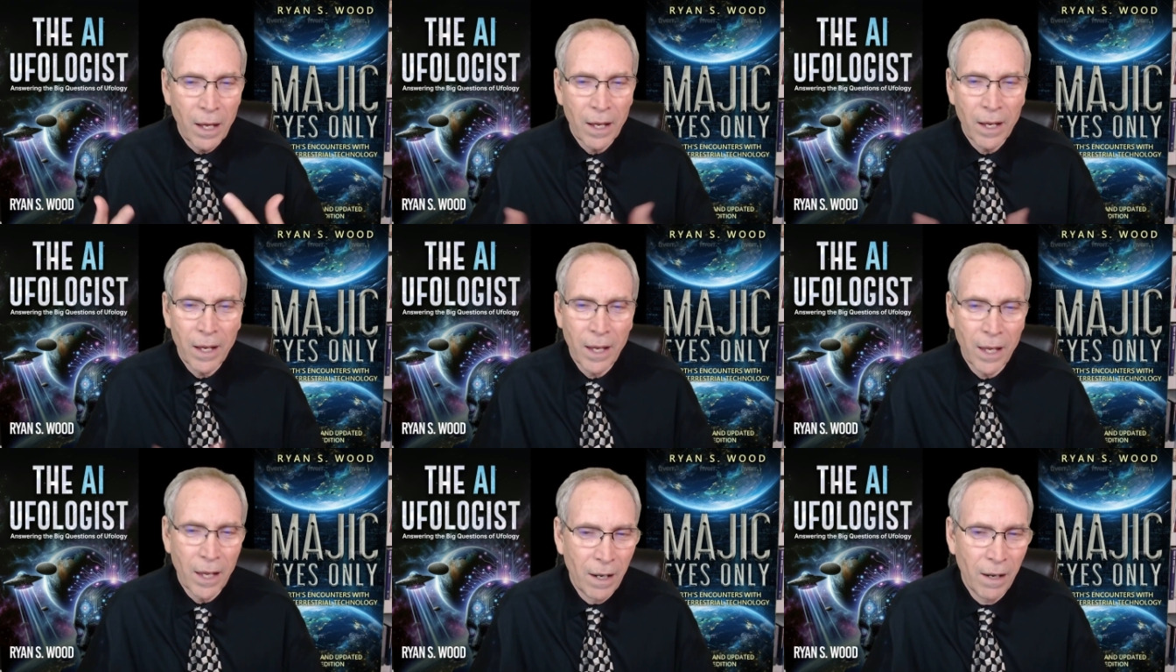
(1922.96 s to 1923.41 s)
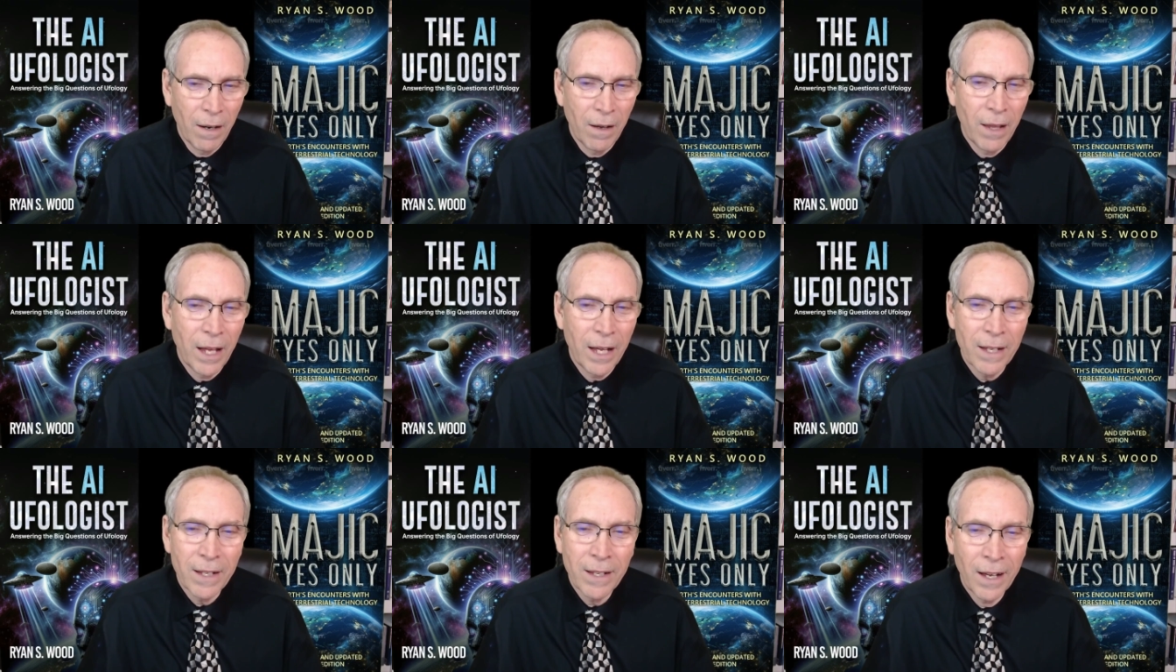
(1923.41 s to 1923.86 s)
you know,
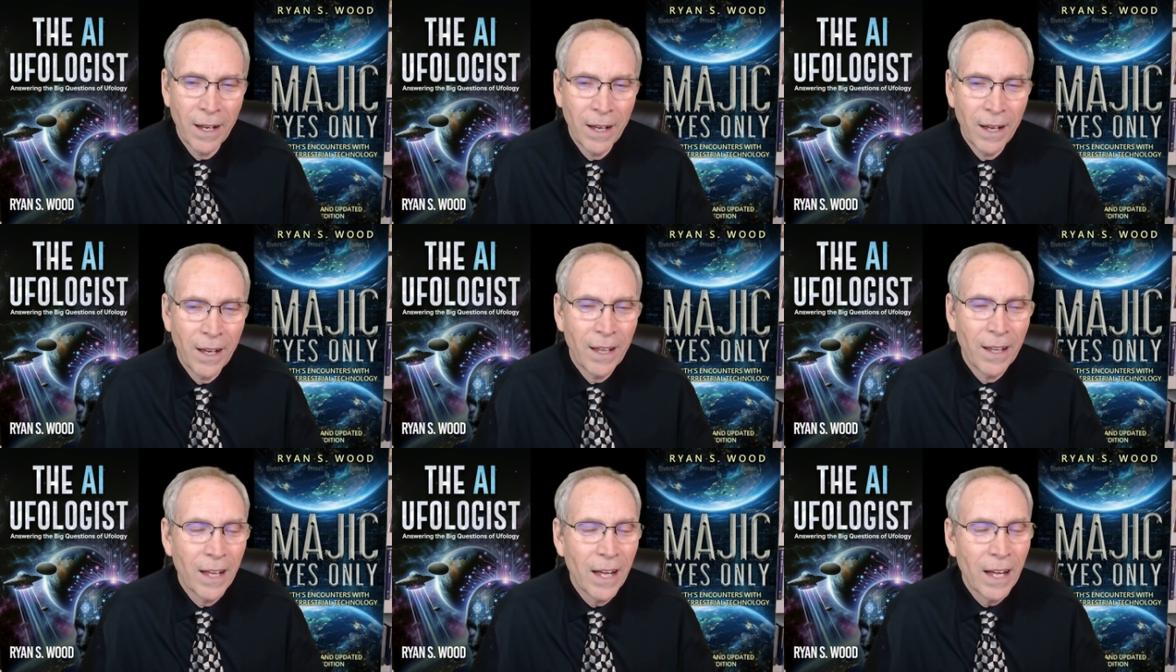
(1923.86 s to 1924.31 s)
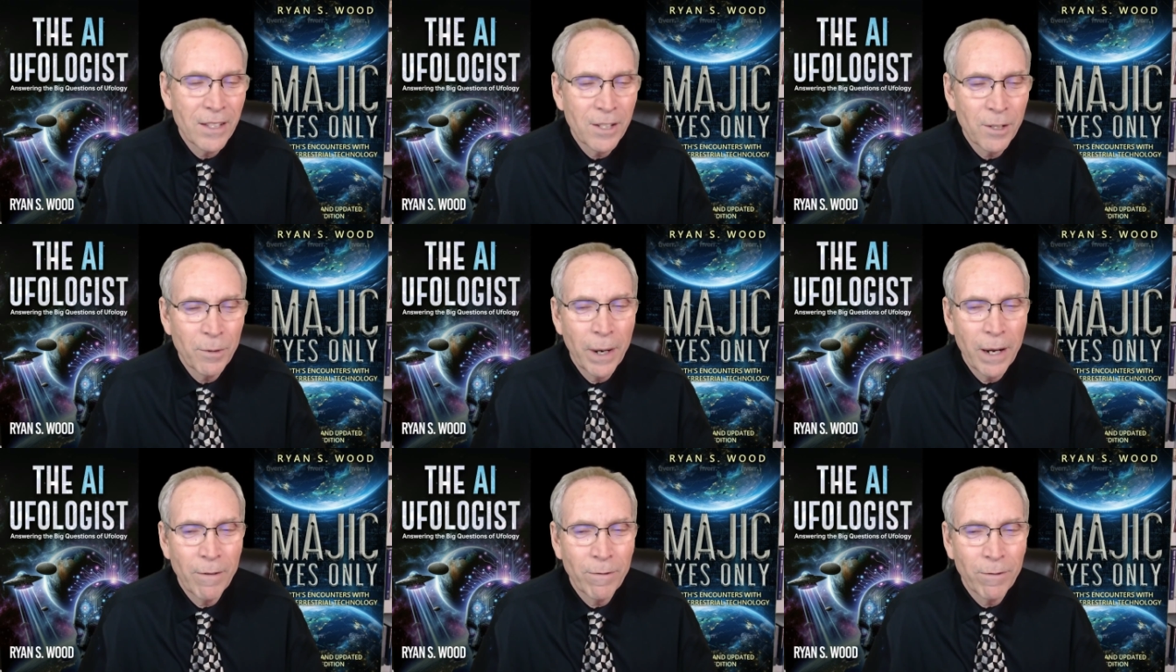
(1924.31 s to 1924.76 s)
that's a
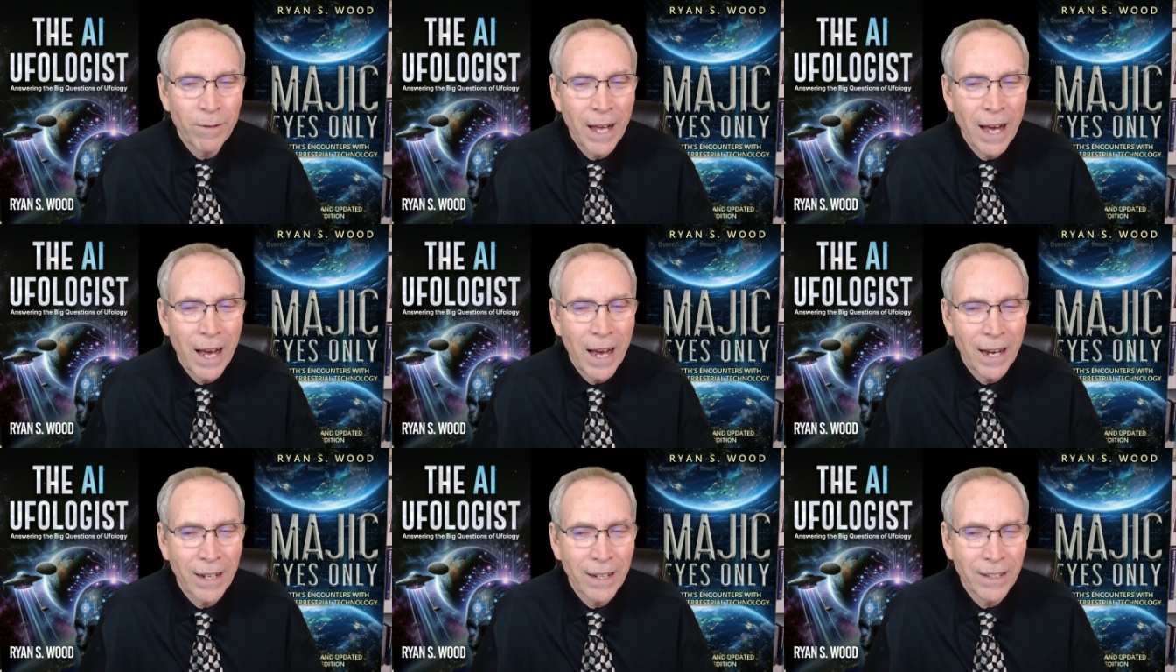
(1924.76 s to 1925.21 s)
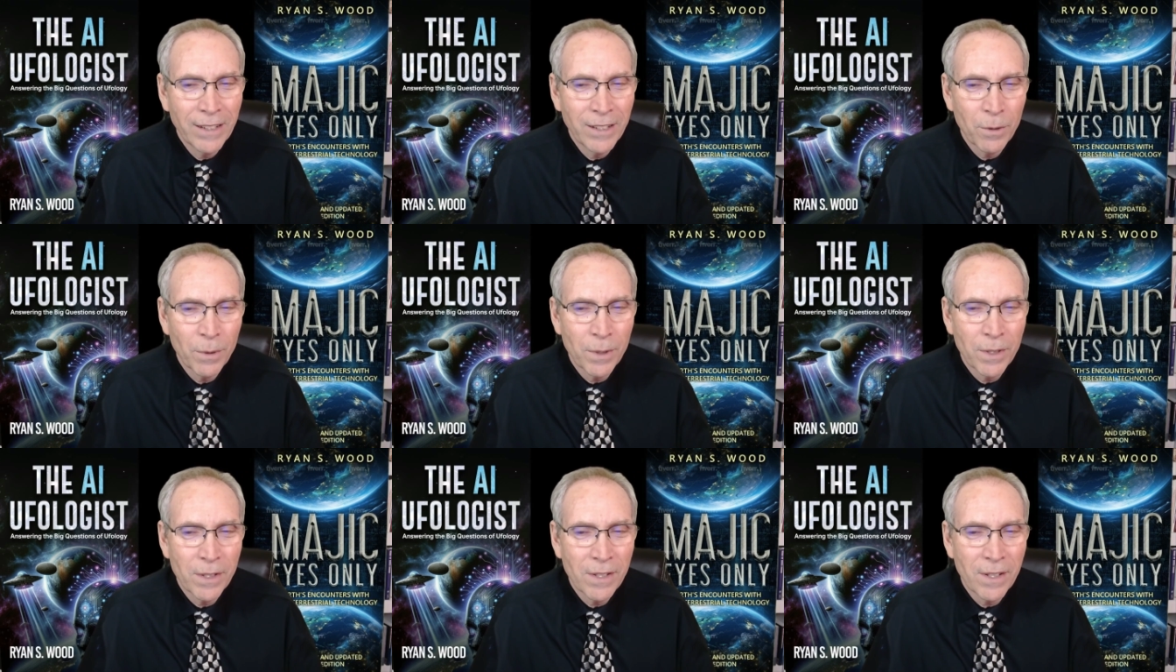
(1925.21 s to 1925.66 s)
red flag
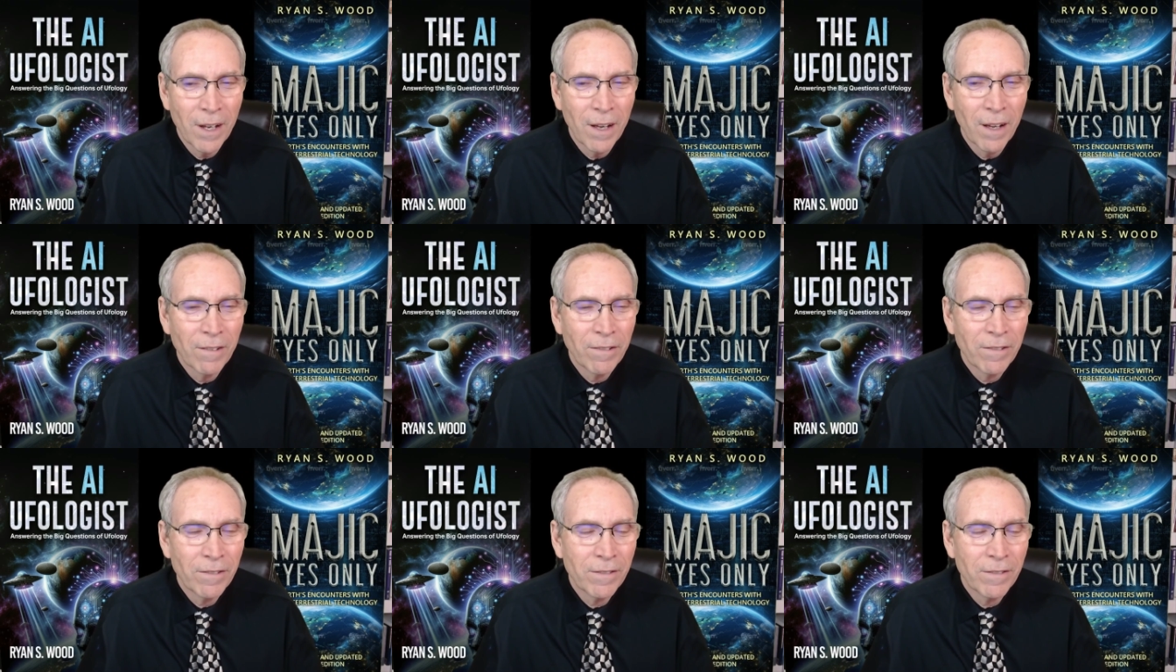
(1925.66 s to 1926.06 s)
into itself.